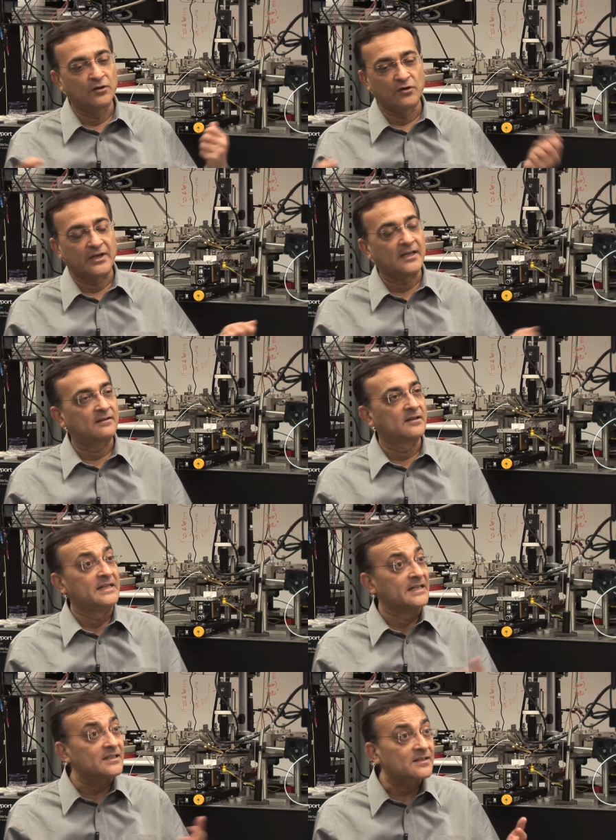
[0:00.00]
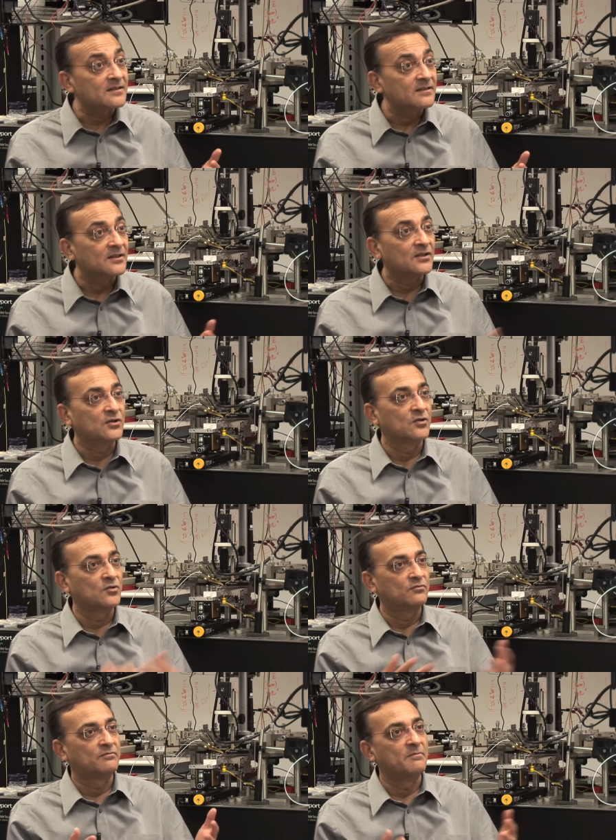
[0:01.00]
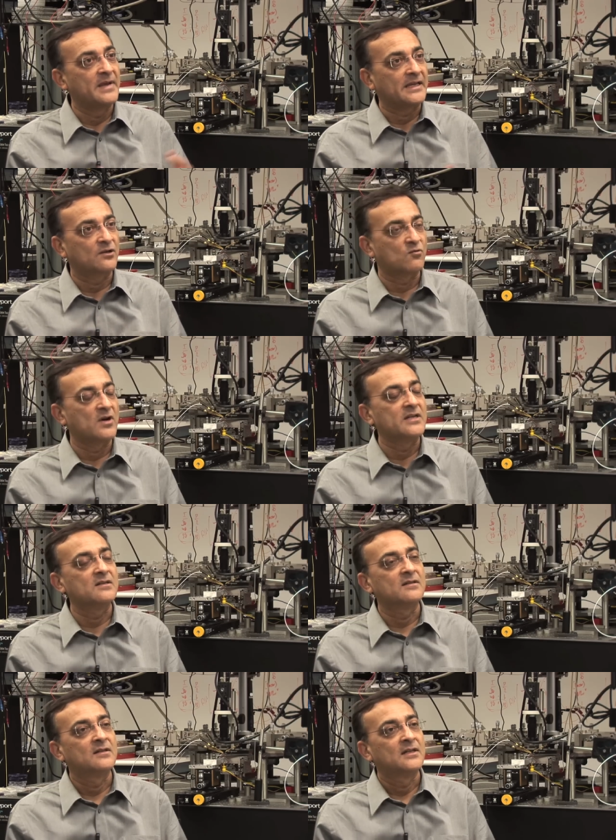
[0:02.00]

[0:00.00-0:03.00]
go get the disks to make it run.